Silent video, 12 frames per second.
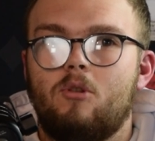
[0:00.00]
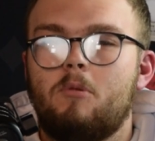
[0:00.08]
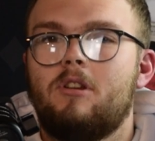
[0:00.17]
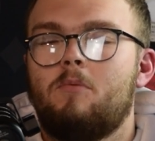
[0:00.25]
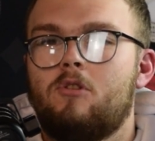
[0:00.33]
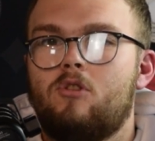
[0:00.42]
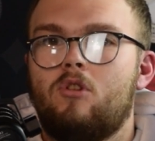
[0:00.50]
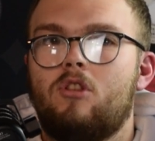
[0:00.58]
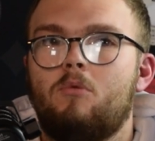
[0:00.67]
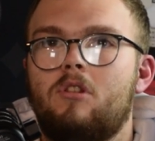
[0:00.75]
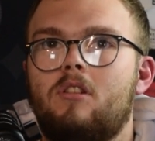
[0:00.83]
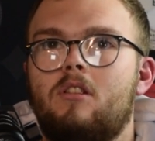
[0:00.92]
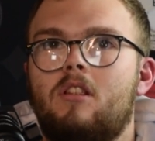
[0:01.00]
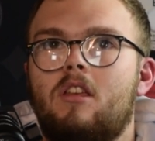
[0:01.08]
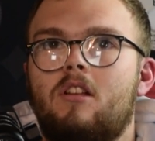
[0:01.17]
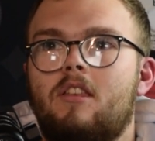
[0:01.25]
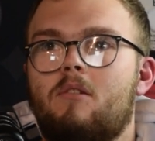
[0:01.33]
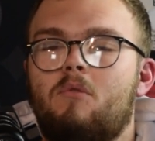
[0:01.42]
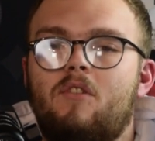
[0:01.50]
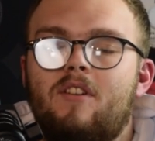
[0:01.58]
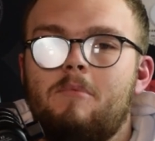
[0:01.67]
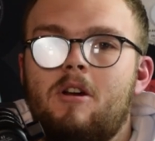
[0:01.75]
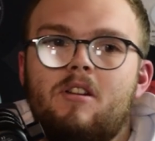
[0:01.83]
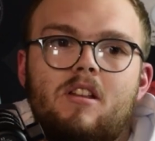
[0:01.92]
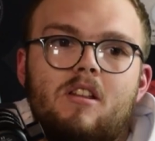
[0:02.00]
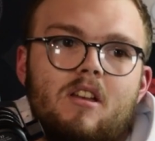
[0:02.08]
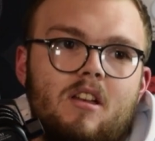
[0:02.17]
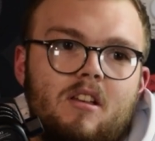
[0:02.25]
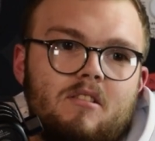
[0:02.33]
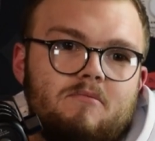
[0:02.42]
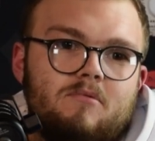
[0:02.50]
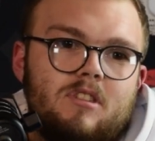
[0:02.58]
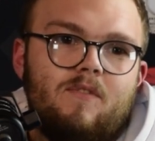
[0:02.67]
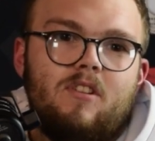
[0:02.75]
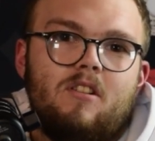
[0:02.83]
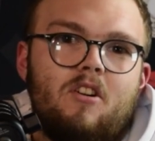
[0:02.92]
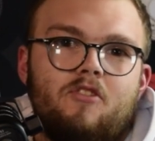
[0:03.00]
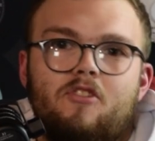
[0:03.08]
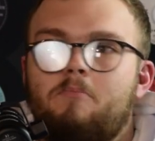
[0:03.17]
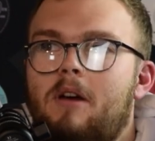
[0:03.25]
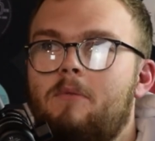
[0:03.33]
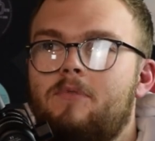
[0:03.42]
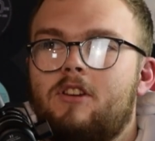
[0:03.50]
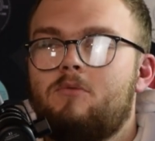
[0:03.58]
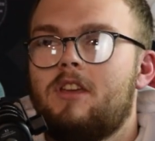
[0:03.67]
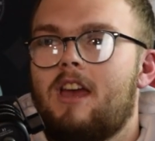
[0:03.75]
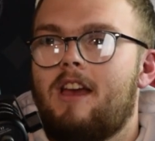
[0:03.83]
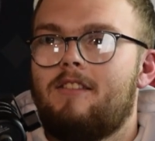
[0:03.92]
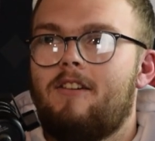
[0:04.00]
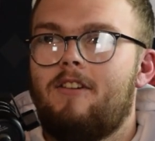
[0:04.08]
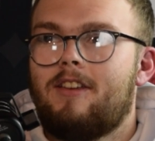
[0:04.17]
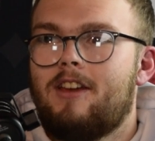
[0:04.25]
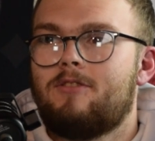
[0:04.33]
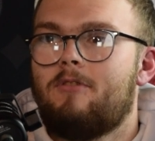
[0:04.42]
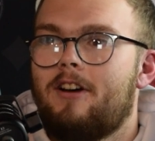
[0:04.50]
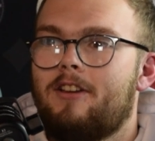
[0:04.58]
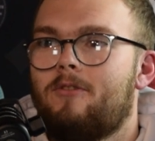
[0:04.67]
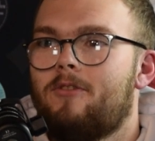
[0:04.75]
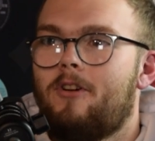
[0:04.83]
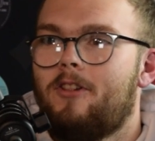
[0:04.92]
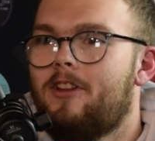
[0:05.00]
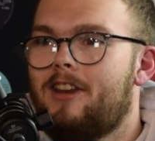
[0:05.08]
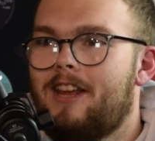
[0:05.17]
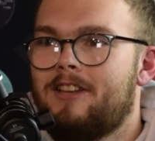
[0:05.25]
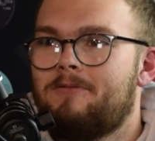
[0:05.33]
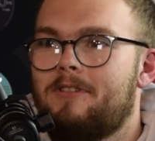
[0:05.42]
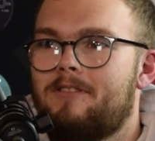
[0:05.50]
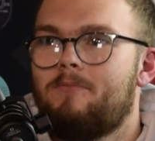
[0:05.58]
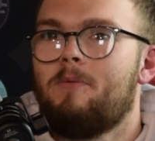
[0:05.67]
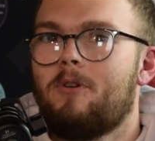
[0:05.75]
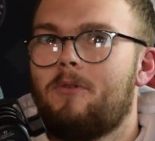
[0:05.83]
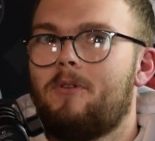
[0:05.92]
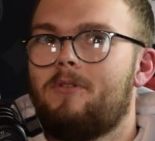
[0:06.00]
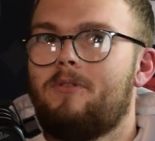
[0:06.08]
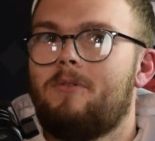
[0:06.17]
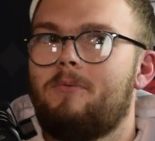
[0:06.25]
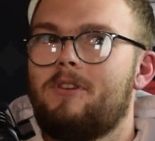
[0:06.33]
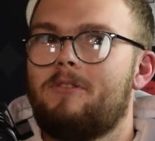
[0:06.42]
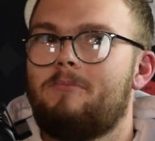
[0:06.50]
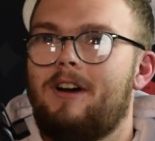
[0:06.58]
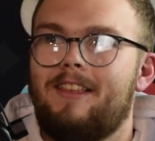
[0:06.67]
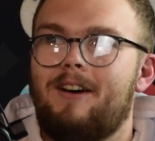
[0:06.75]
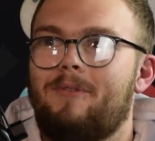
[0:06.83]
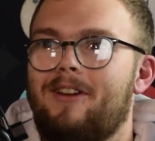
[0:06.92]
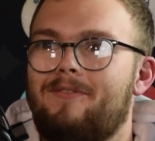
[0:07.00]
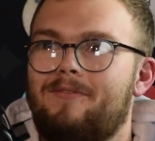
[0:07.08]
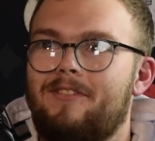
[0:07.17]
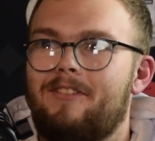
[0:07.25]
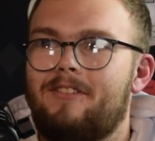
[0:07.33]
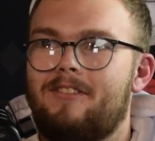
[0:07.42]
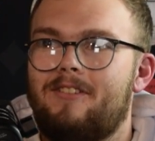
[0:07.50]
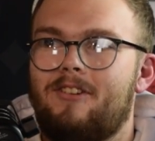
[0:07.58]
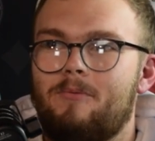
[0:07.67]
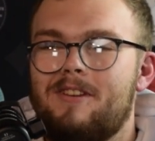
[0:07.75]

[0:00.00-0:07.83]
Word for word: nobody would do. They wouldn't, if they're like, well, if I'm earning seven hundred pounds this weekend, oh, guess what, I can go on holiday next week. We were going, no, we could buy that wedding fair.